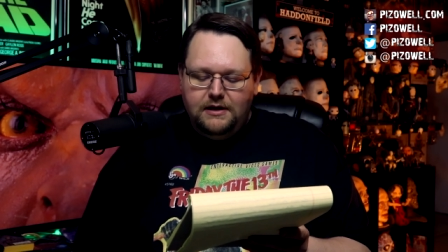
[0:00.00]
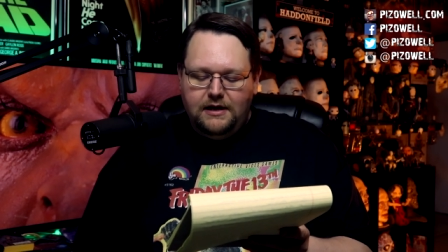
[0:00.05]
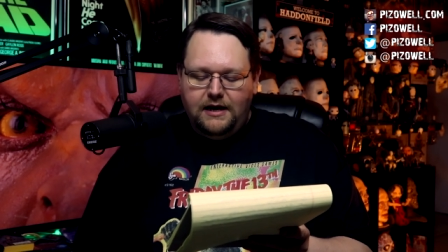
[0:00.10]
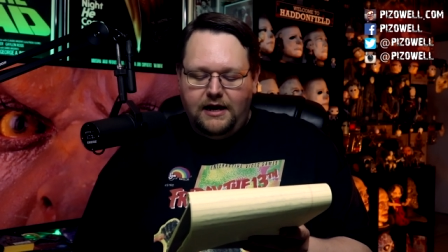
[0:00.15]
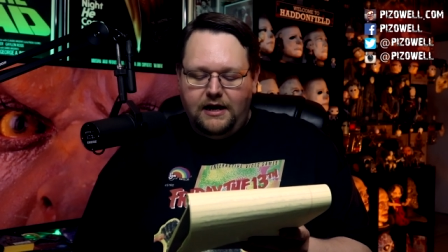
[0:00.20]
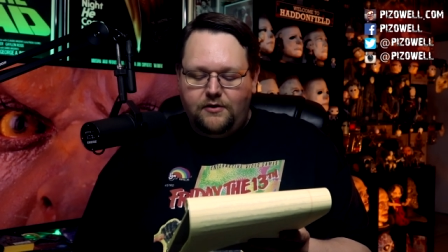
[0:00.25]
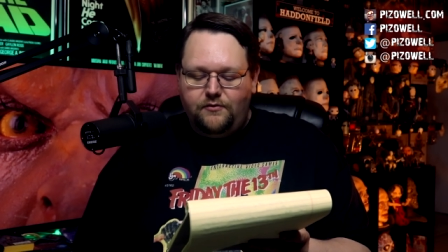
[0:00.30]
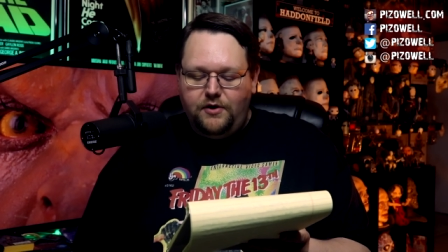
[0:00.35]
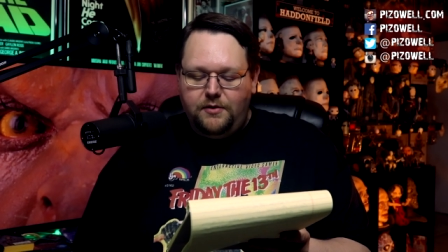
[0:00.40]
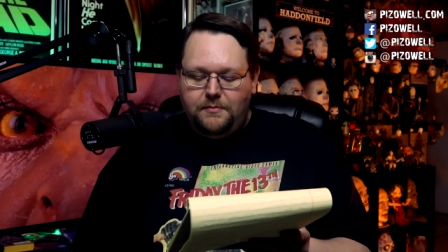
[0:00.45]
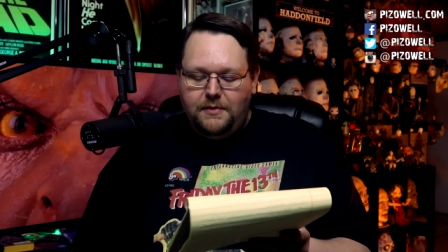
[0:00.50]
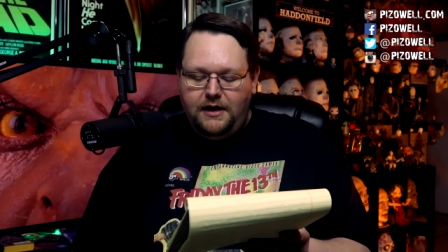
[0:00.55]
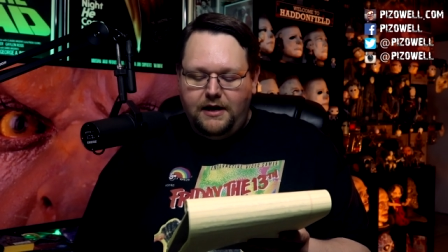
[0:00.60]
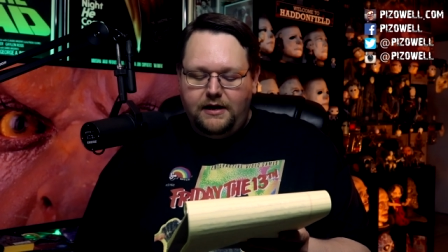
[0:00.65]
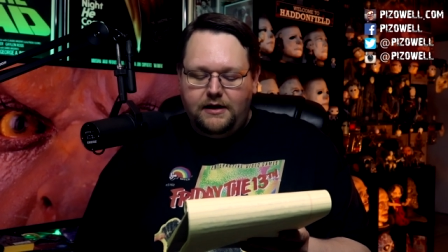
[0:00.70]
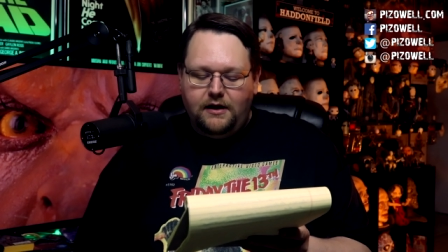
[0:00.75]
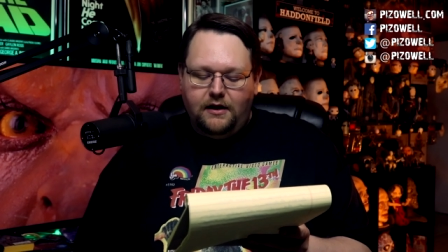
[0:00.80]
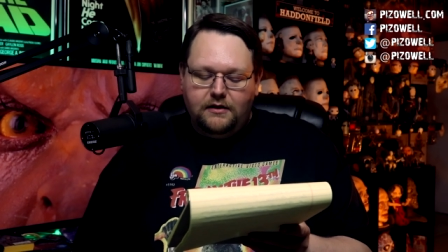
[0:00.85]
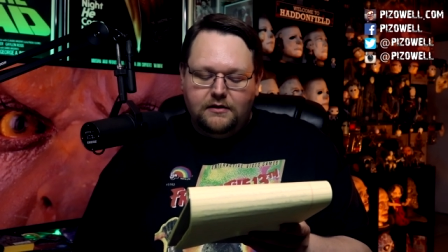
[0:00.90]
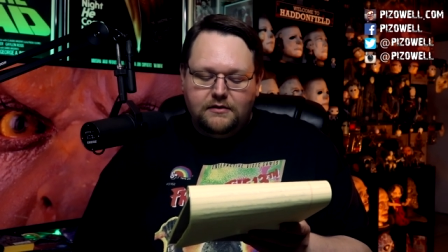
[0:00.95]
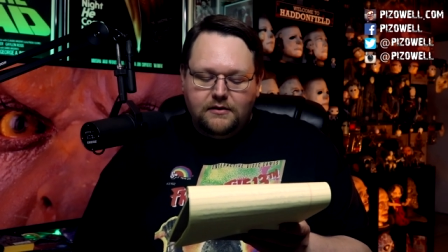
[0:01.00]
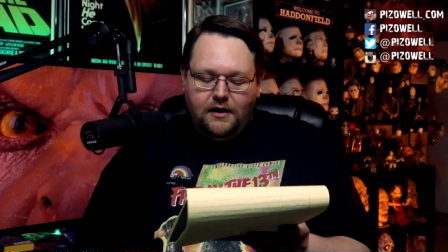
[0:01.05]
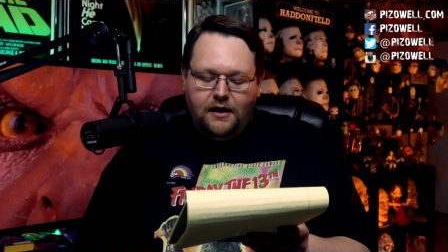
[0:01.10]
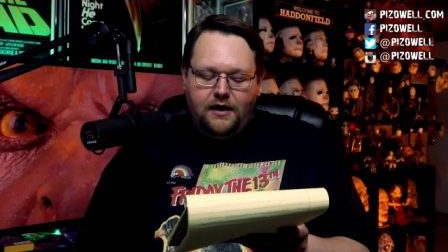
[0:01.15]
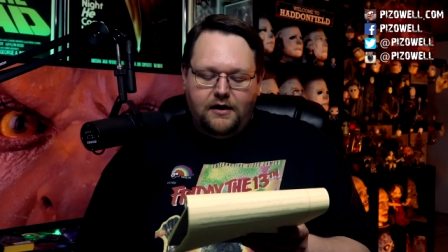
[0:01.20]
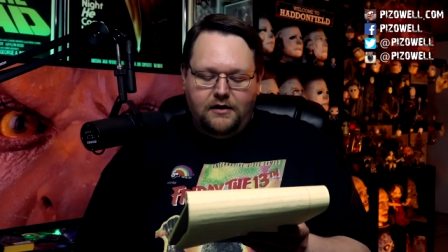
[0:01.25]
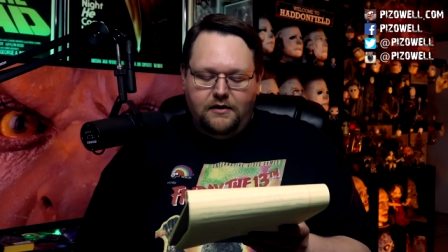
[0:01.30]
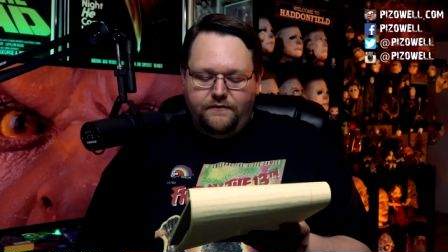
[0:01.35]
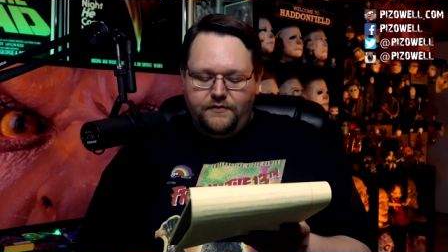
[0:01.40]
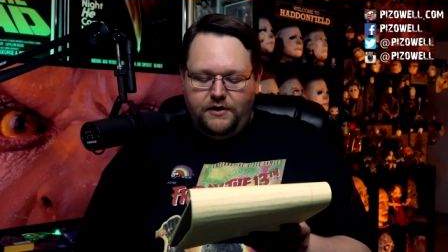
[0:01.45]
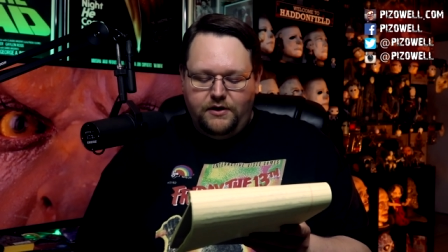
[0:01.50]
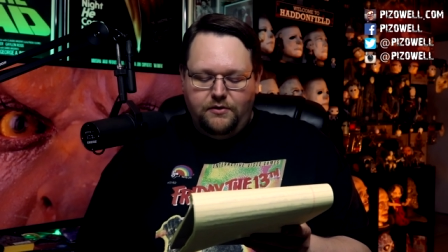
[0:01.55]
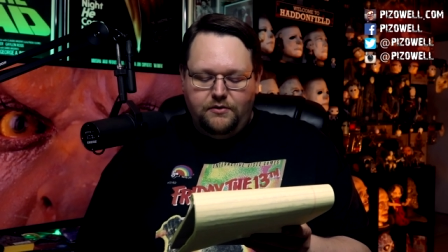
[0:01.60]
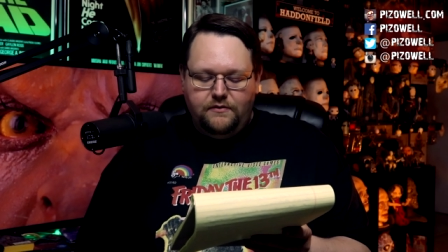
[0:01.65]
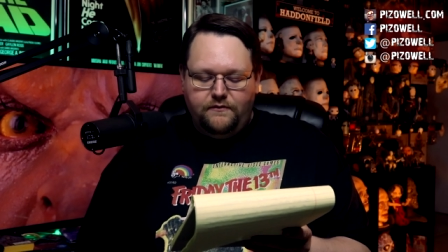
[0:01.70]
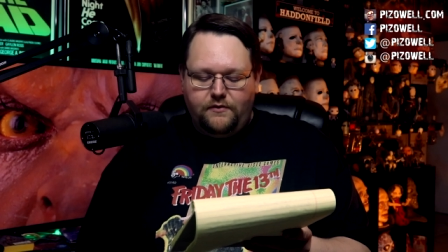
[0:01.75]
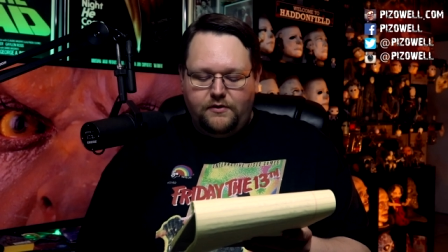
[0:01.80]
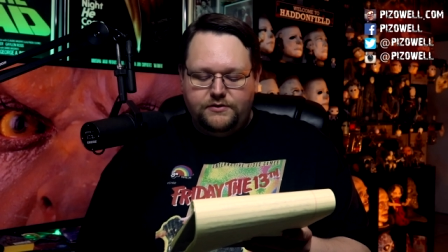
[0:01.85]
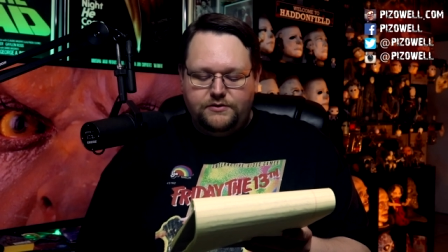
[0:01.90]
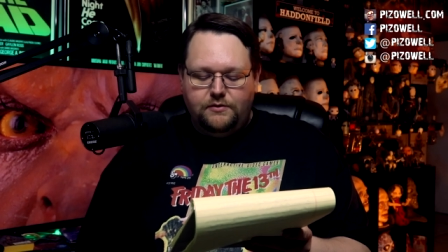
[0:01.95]
and remade a lot of the
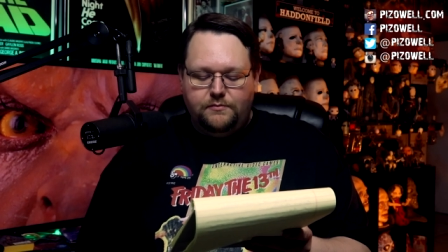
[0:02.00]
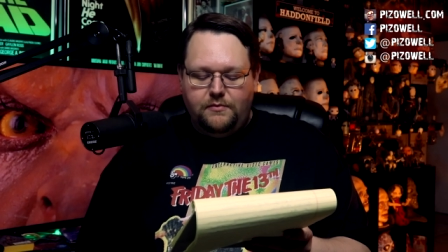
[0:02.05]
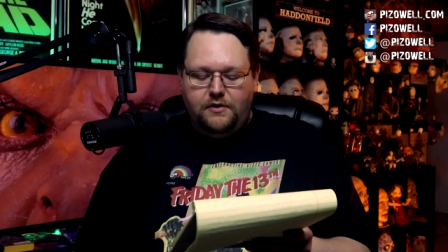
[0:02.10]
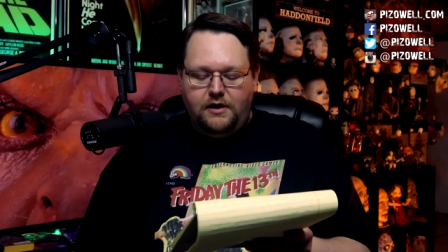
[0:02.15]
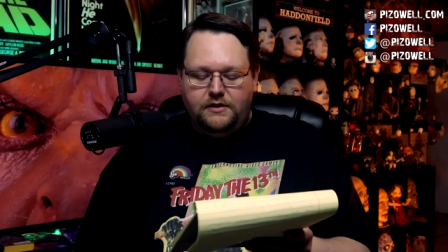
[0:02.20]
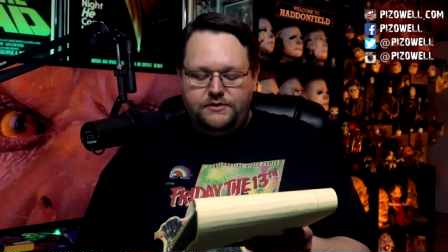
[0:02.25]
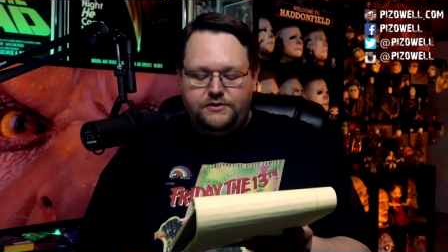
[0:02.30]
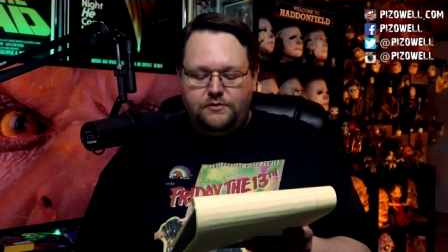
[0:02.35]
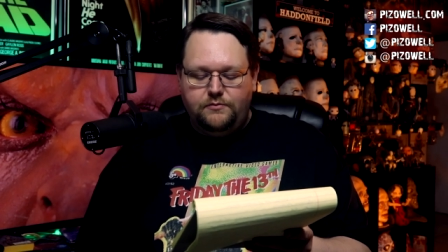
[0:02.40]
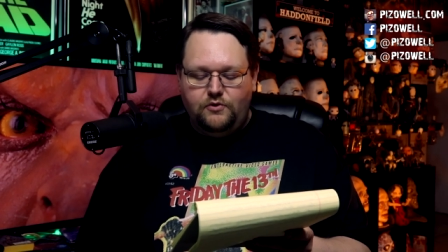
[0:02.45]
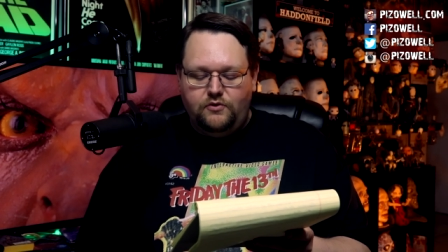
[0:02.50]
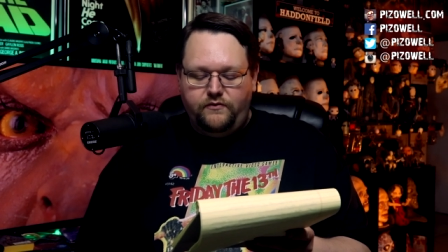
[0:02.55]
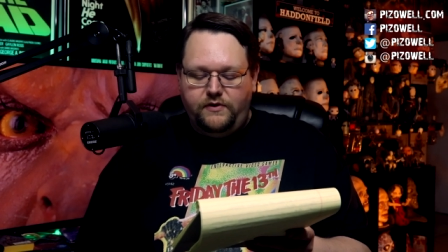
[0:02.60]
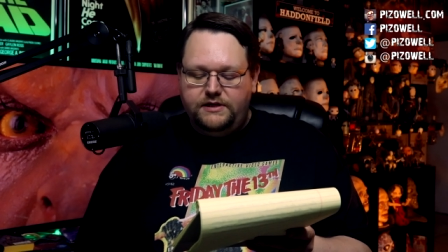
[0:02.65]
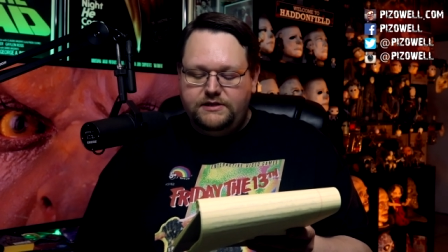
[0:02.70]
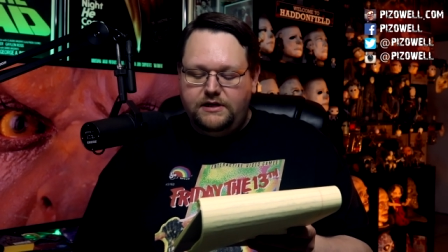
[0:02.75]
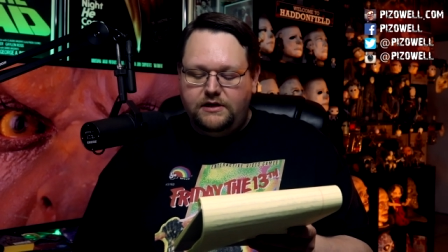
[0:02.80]
Universal monster movies,